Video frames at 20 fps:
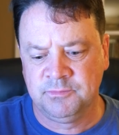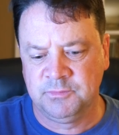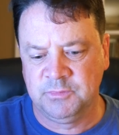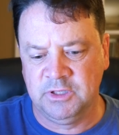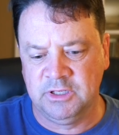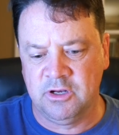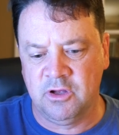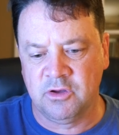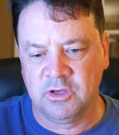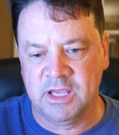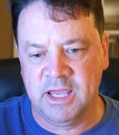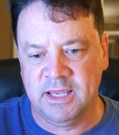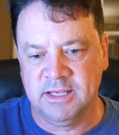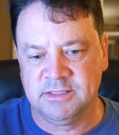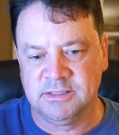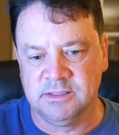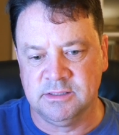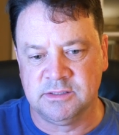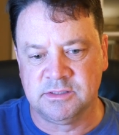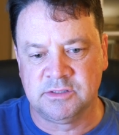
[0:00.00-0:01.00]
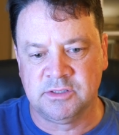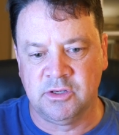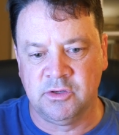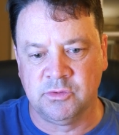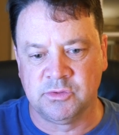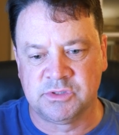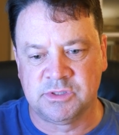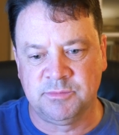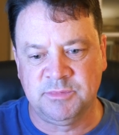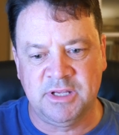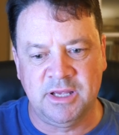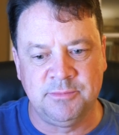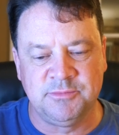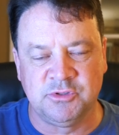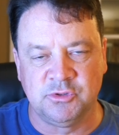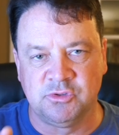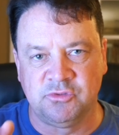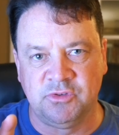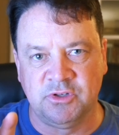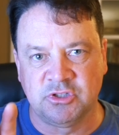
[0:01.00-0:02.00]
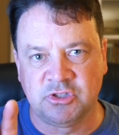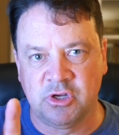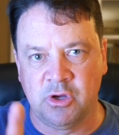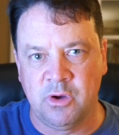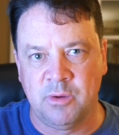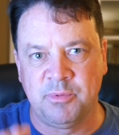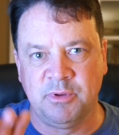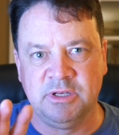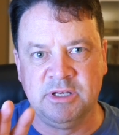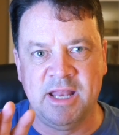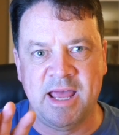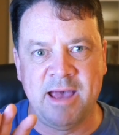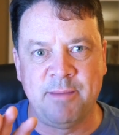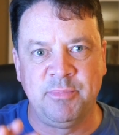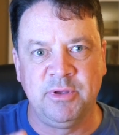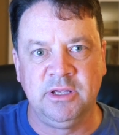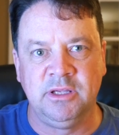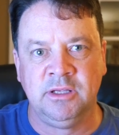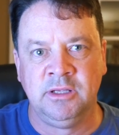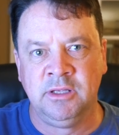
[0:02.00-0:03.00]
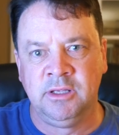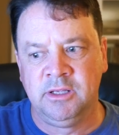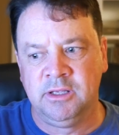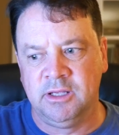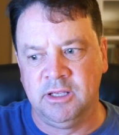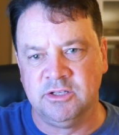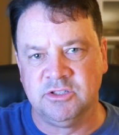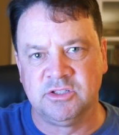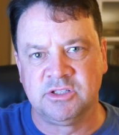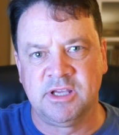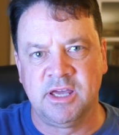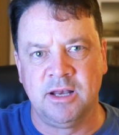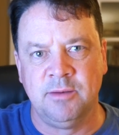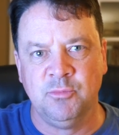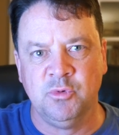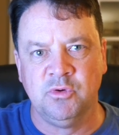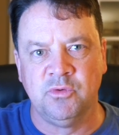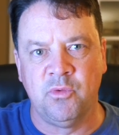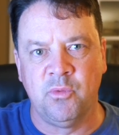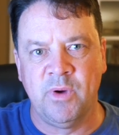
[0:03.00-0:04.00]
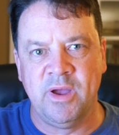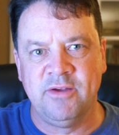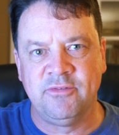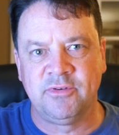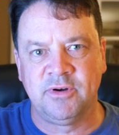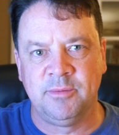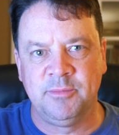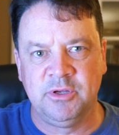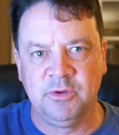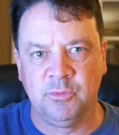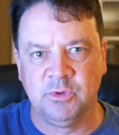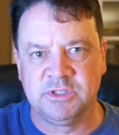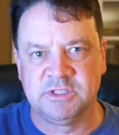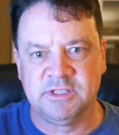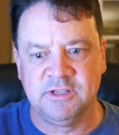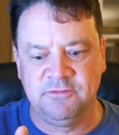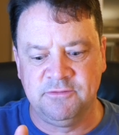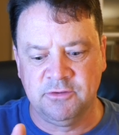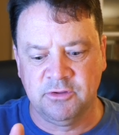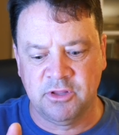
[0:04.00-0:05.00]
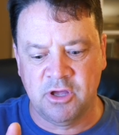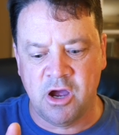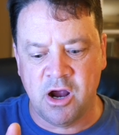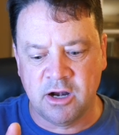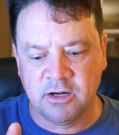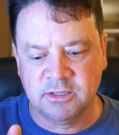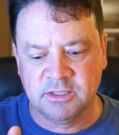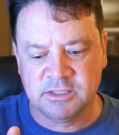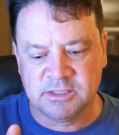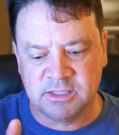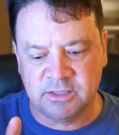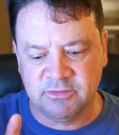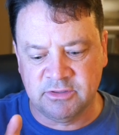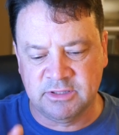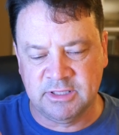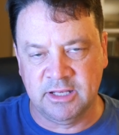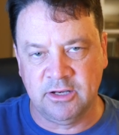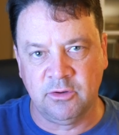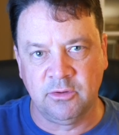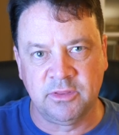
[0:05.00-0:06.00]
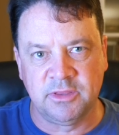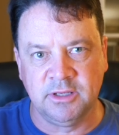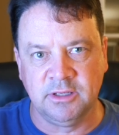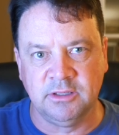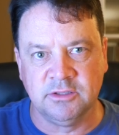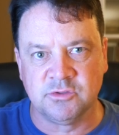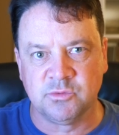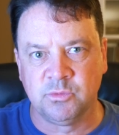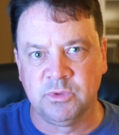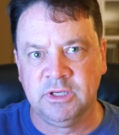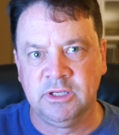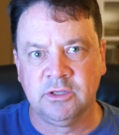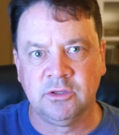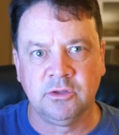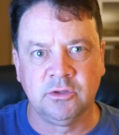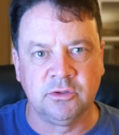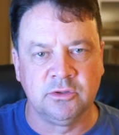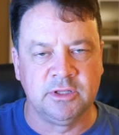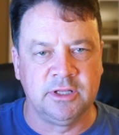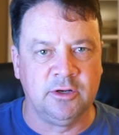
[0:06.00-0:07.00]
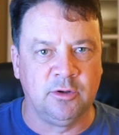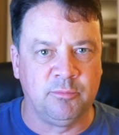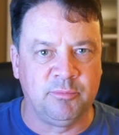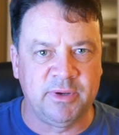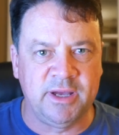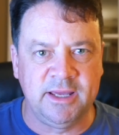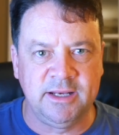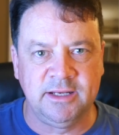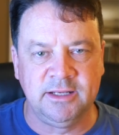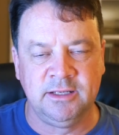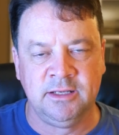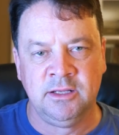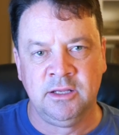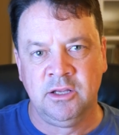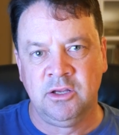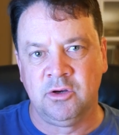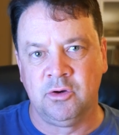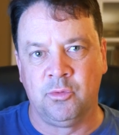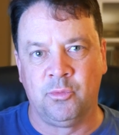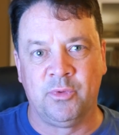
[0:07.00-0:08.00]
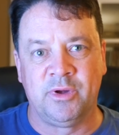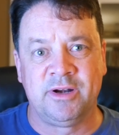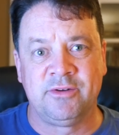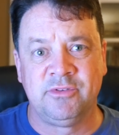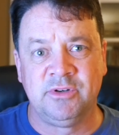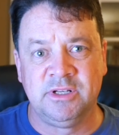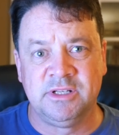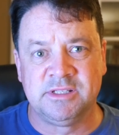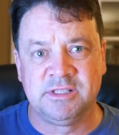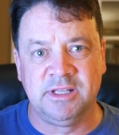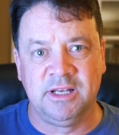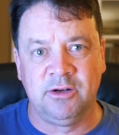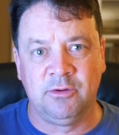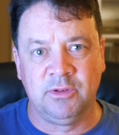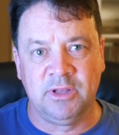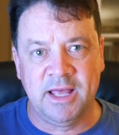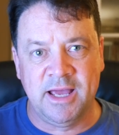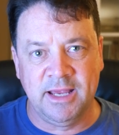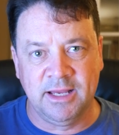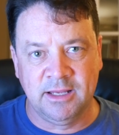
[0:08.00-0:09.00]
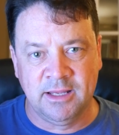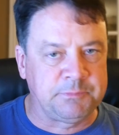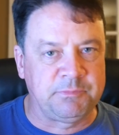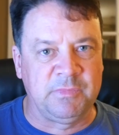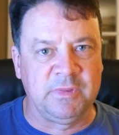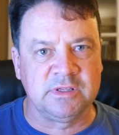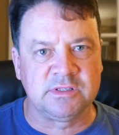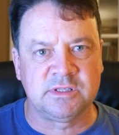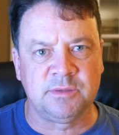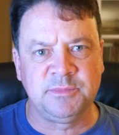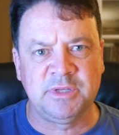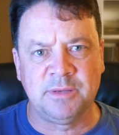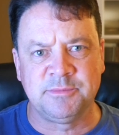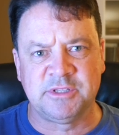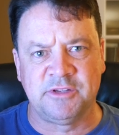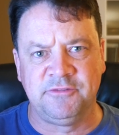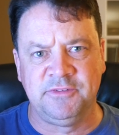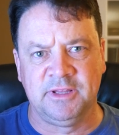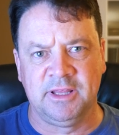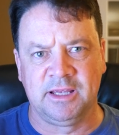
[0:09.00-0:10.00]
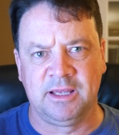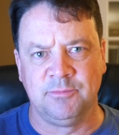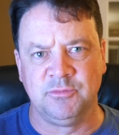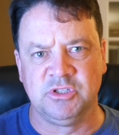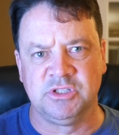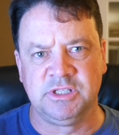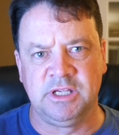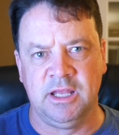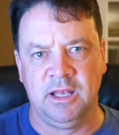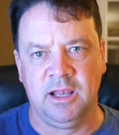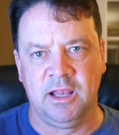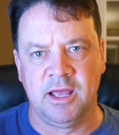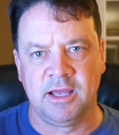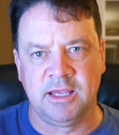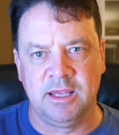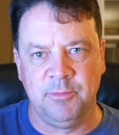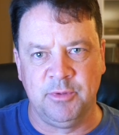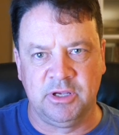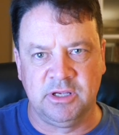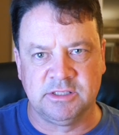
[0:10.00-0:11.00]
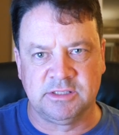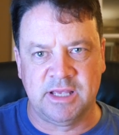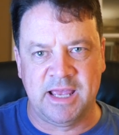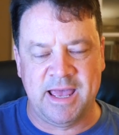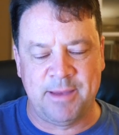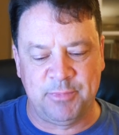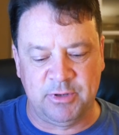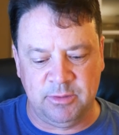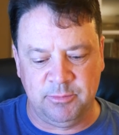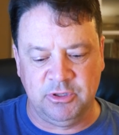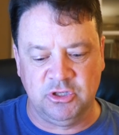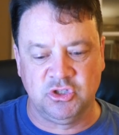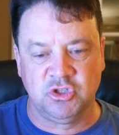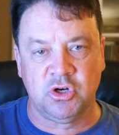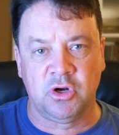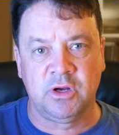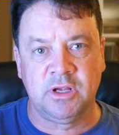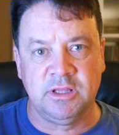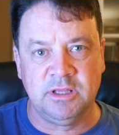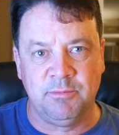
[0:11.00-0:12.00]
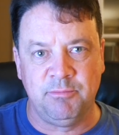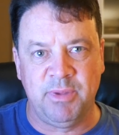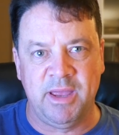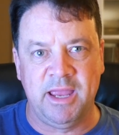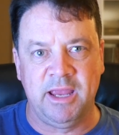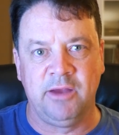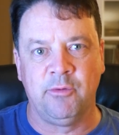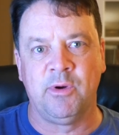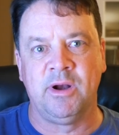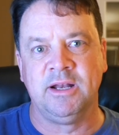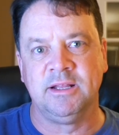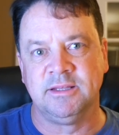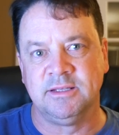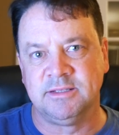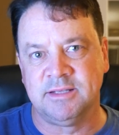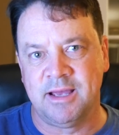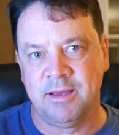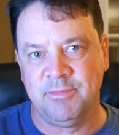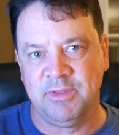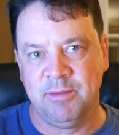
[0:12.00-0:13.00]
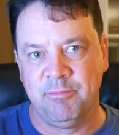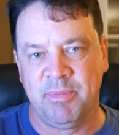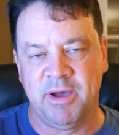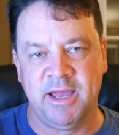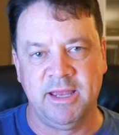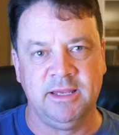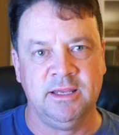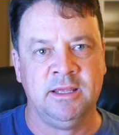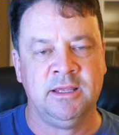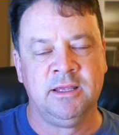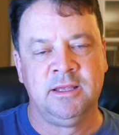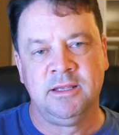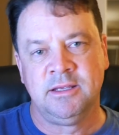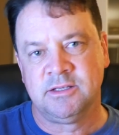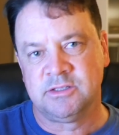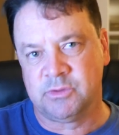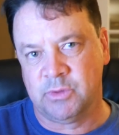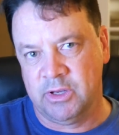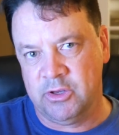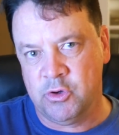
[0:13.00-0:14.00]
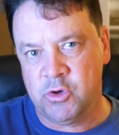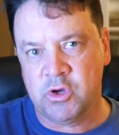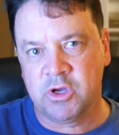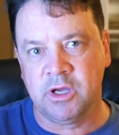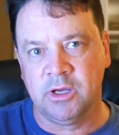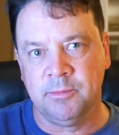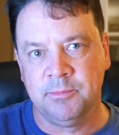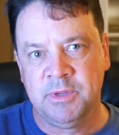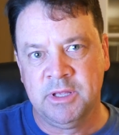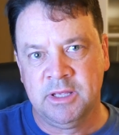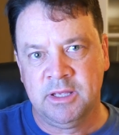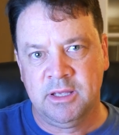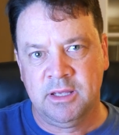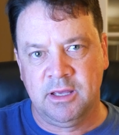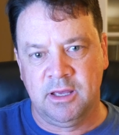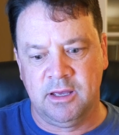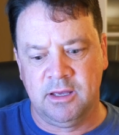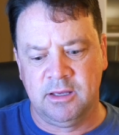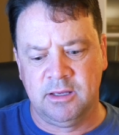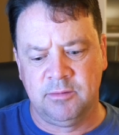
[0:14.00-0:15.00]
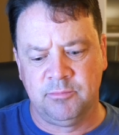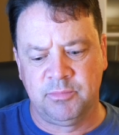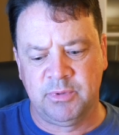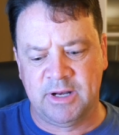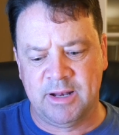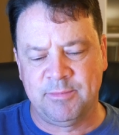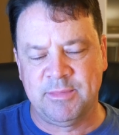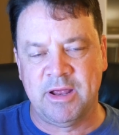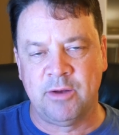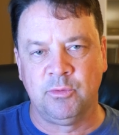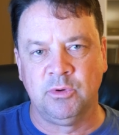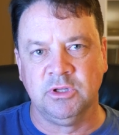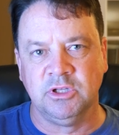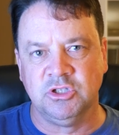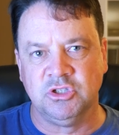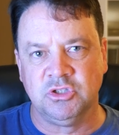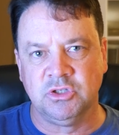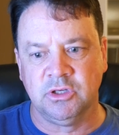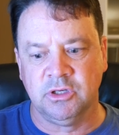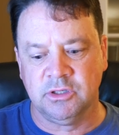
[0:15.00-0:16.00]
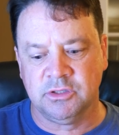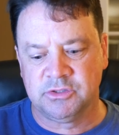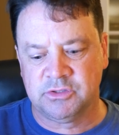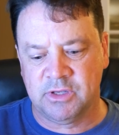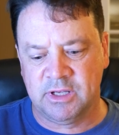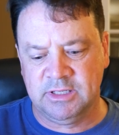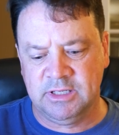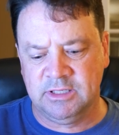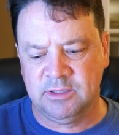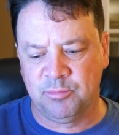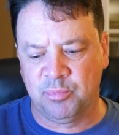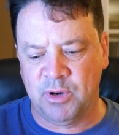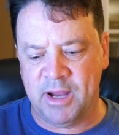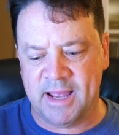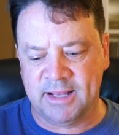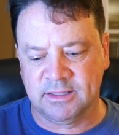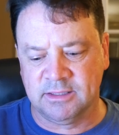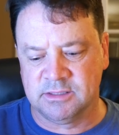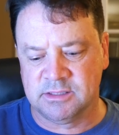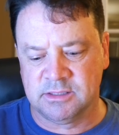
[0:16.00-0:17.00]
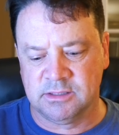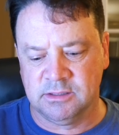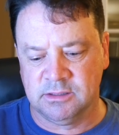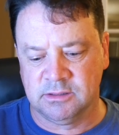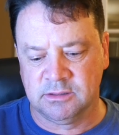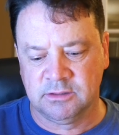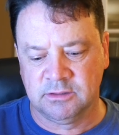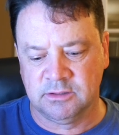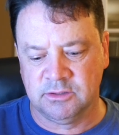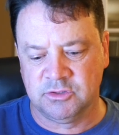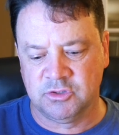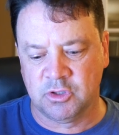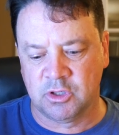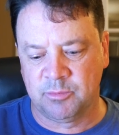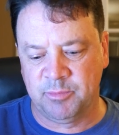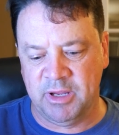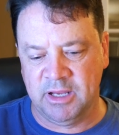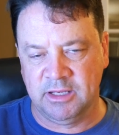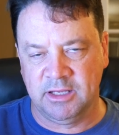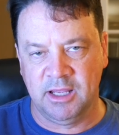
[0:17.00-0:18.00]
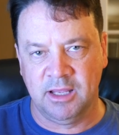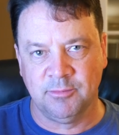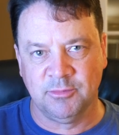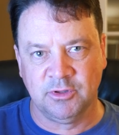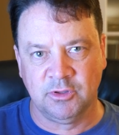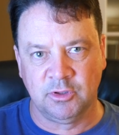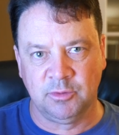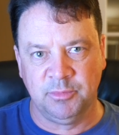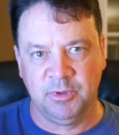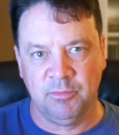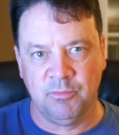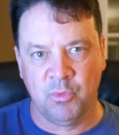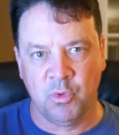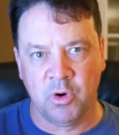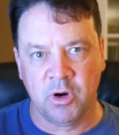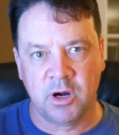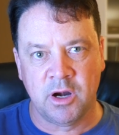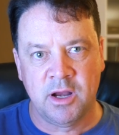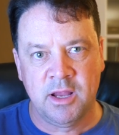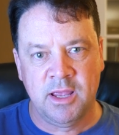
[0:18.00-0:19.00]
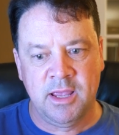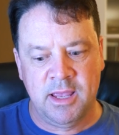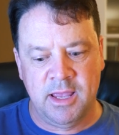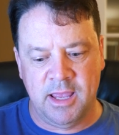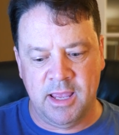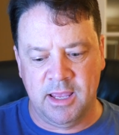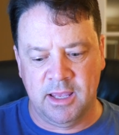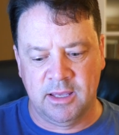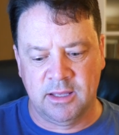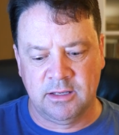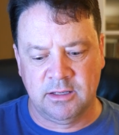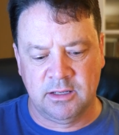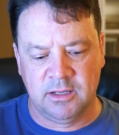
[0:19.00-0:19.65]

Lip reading: in all cases. So sometimes those fish go up and nap it and just kind of move away from it. Once they feel the hardness of it, they don't think it's real, or they don't bite it, or whatever it is they don't like. Sometimes I feel like I'm just getting lucky because I happen to be jerking the bait right at the time they bite, so I hook them, but I'm not really sure. So I need to practice the jerkbait game a little bit more, and